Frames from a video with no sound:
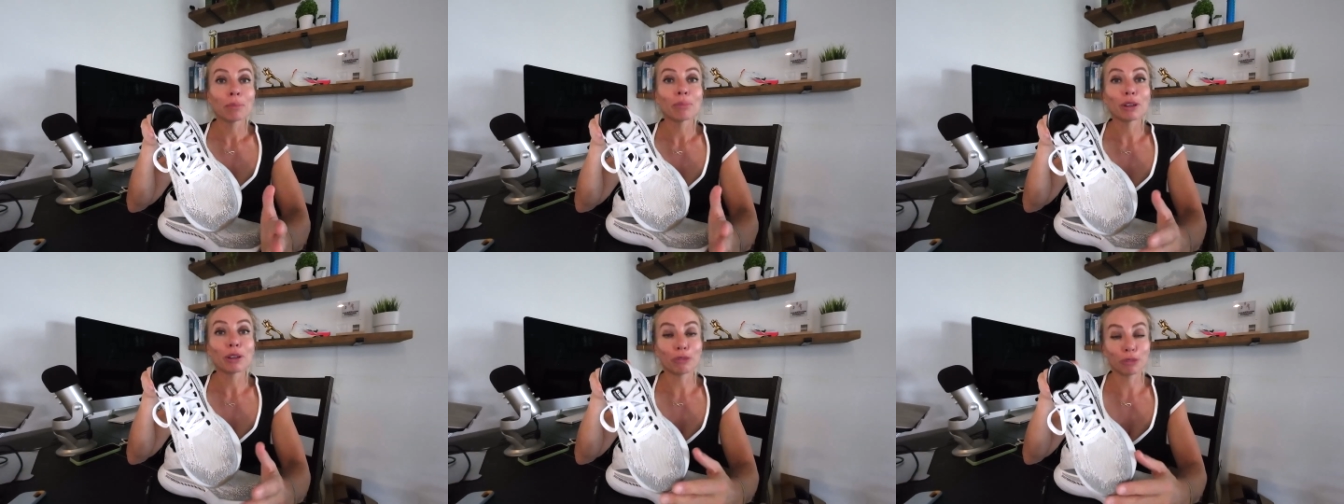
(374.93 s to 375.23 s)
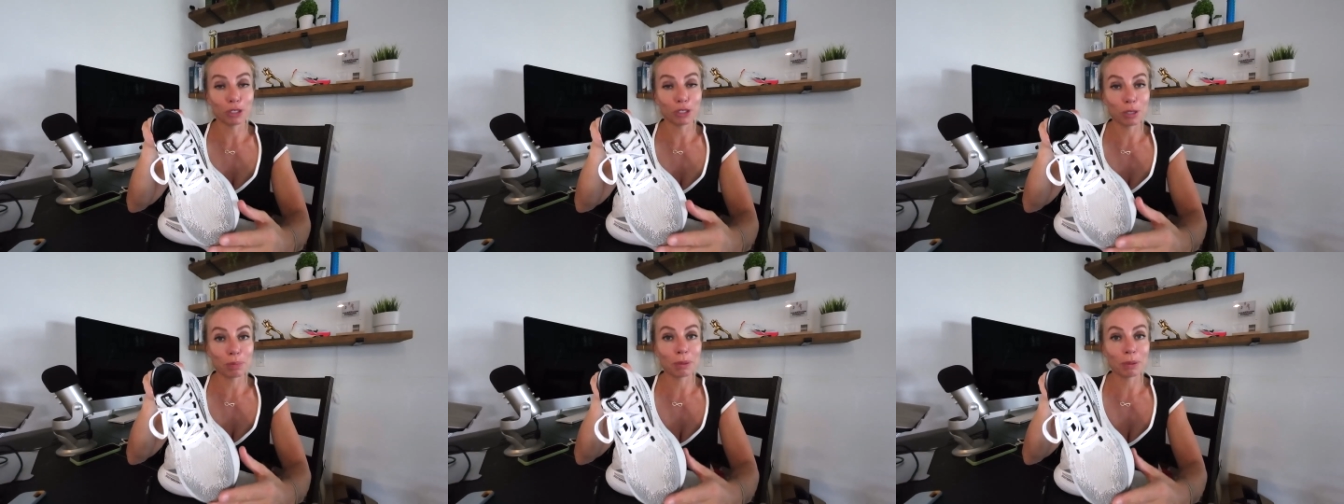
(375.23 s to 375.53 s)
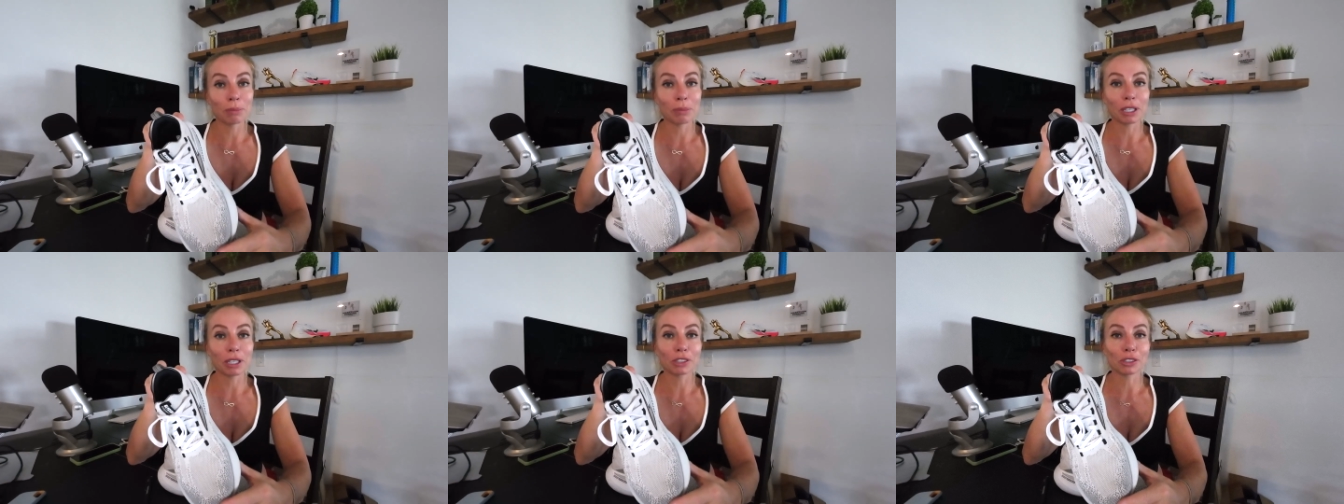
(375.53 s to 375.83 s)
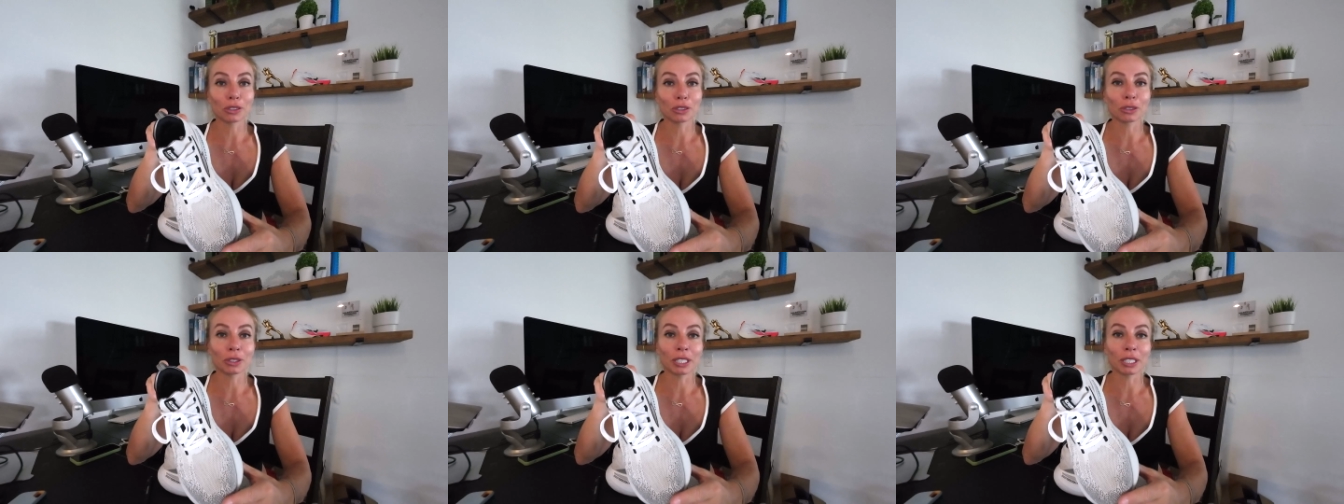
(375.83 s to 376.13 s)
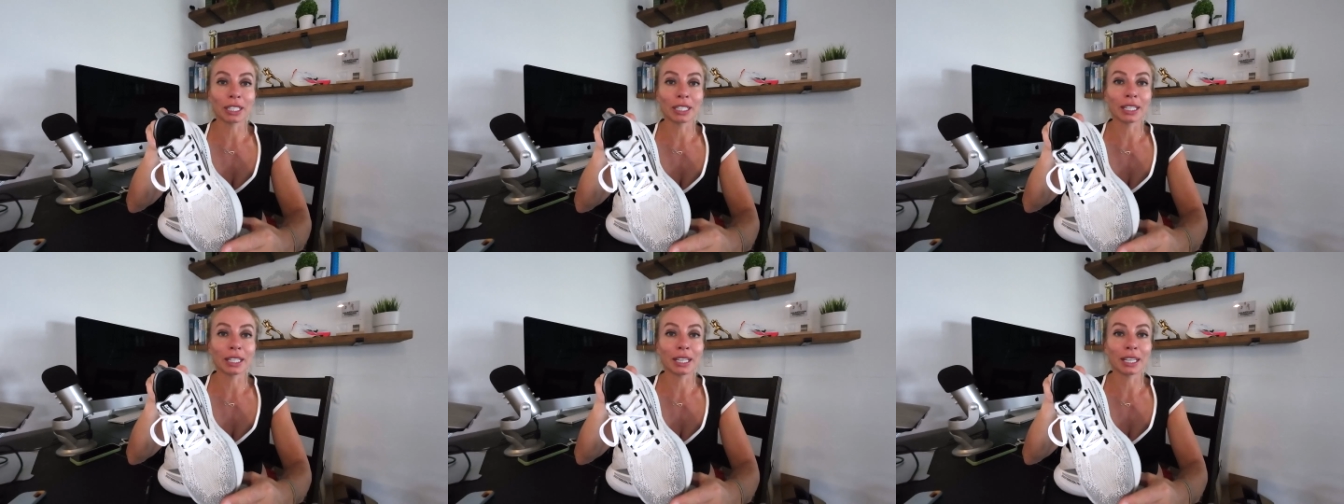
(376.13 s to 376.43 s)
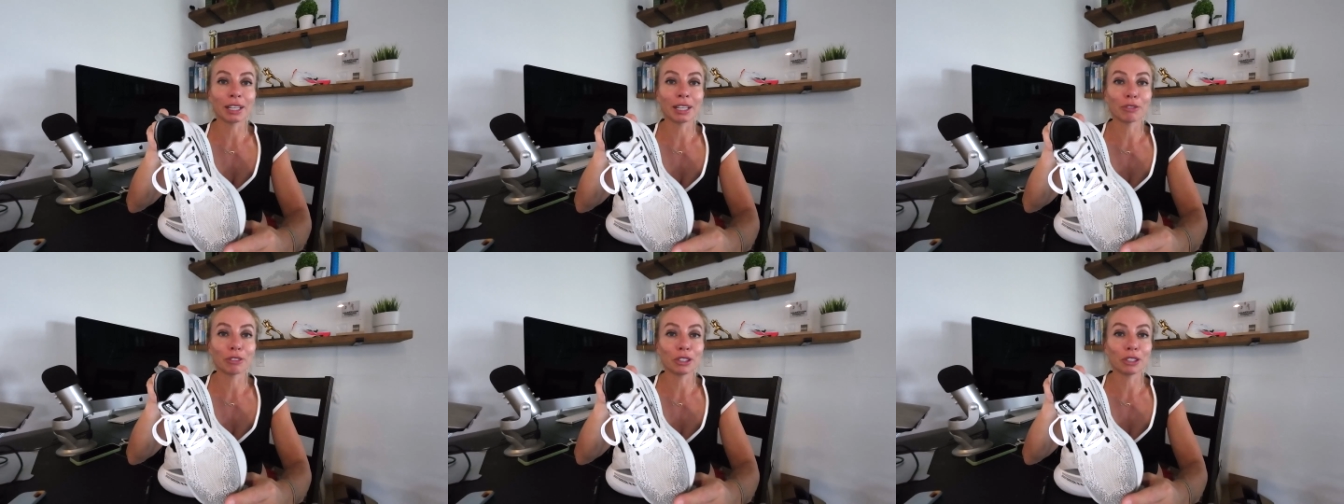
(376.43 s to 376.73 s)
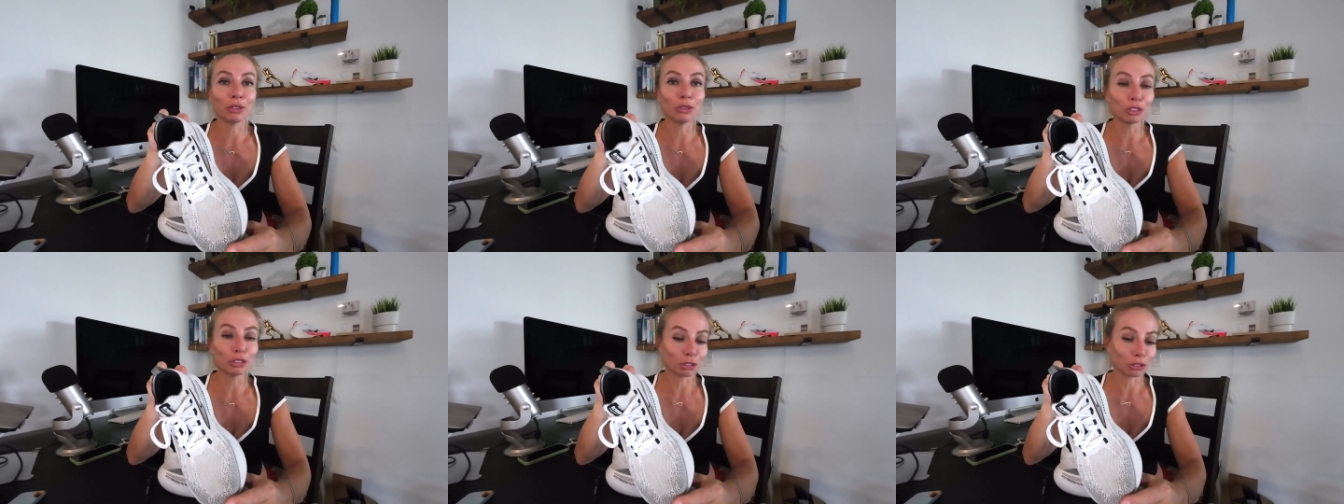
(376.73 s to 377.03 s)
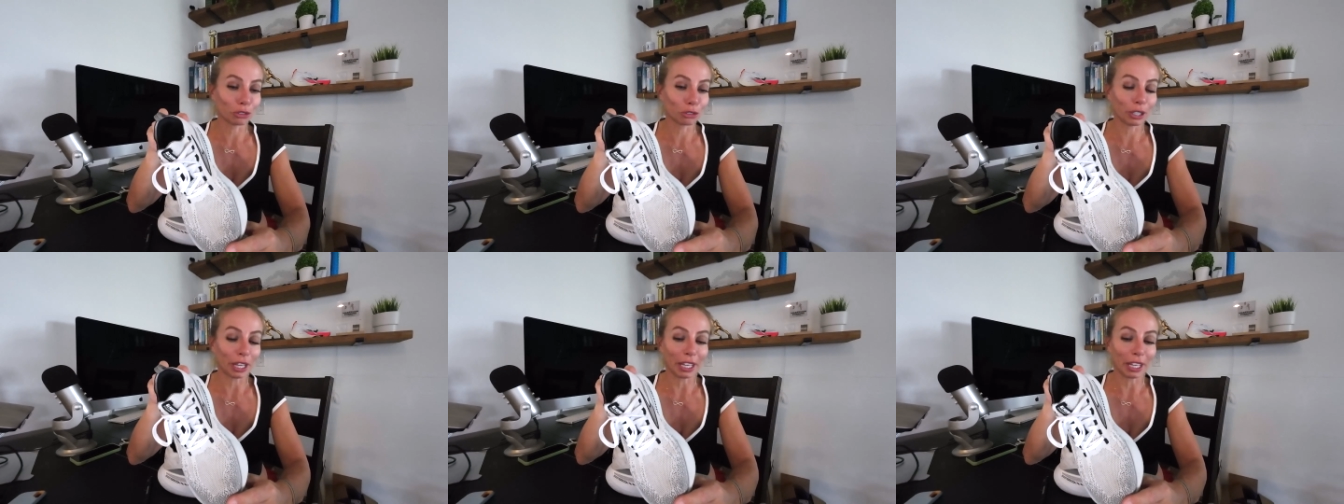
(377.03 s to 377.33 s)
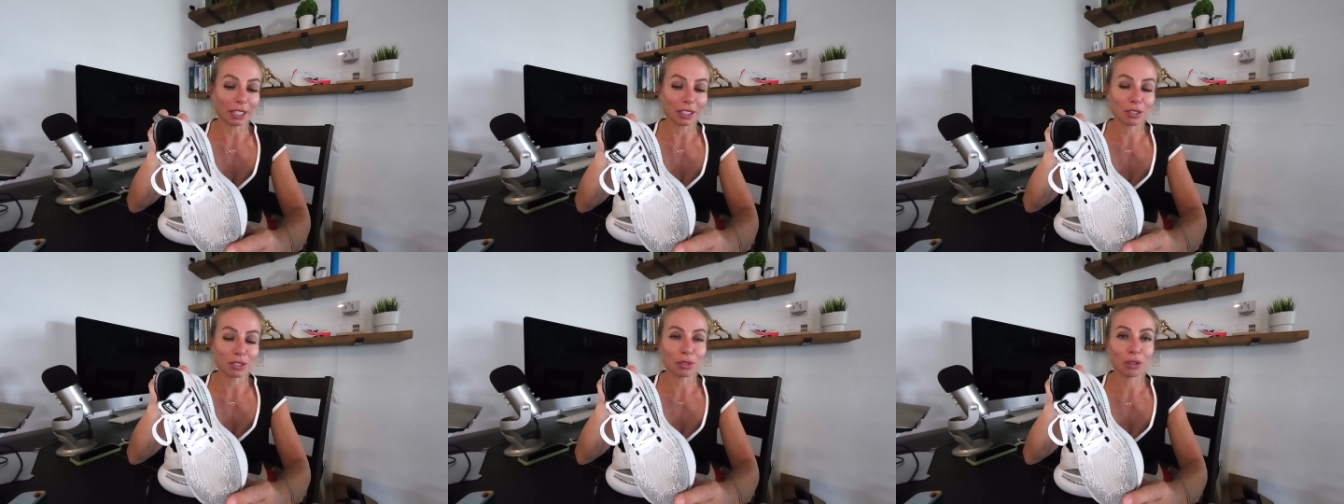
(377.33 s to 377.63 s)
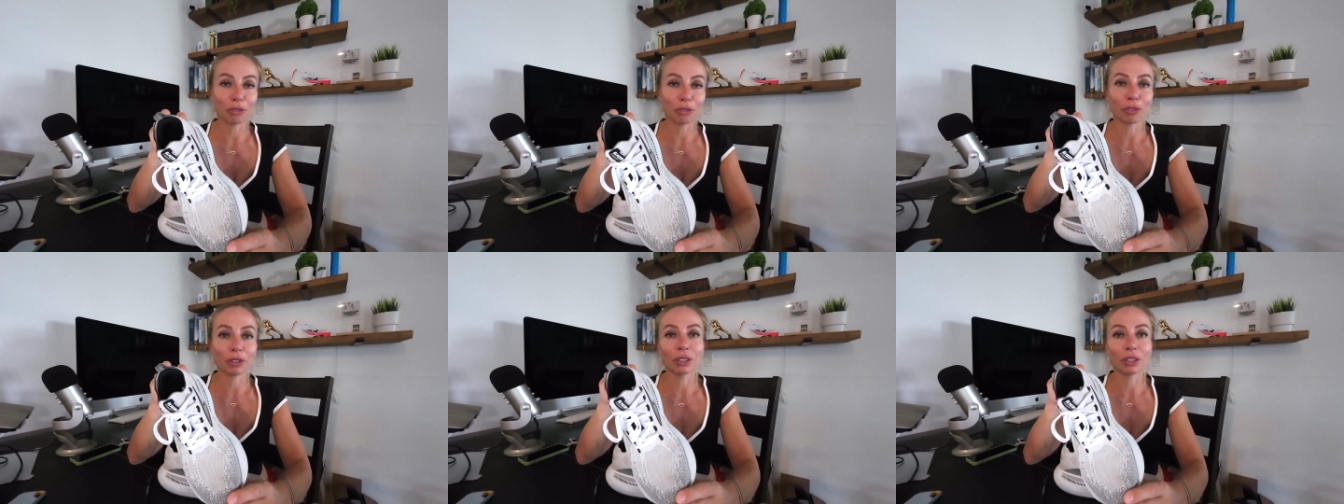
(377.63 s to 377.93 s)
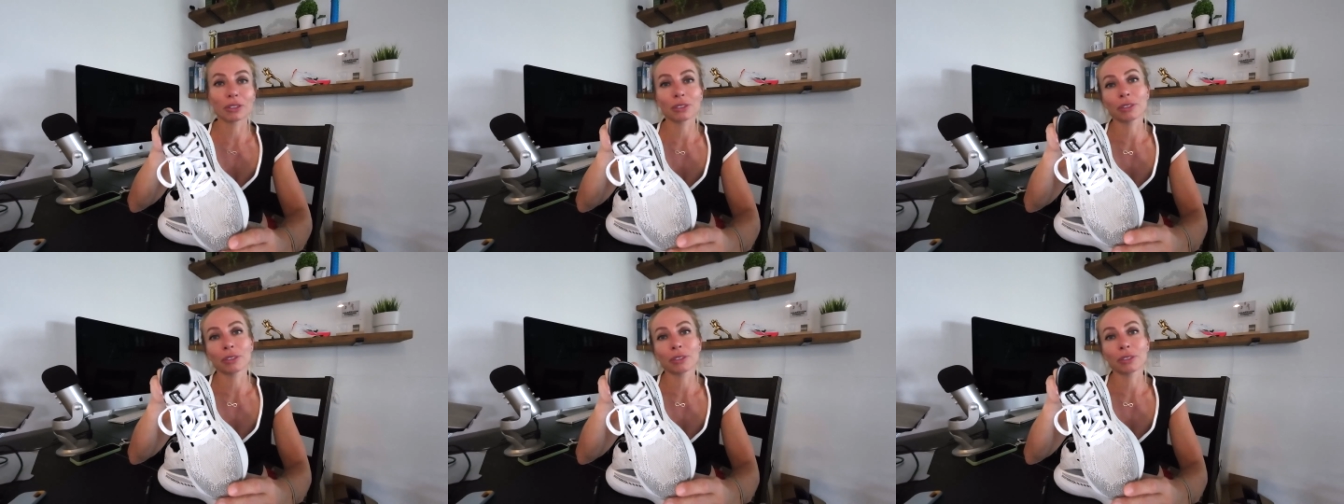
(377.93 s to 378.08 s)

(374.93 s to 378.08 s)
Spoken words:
My foot's been measured and I have a neutral gait, so I figured,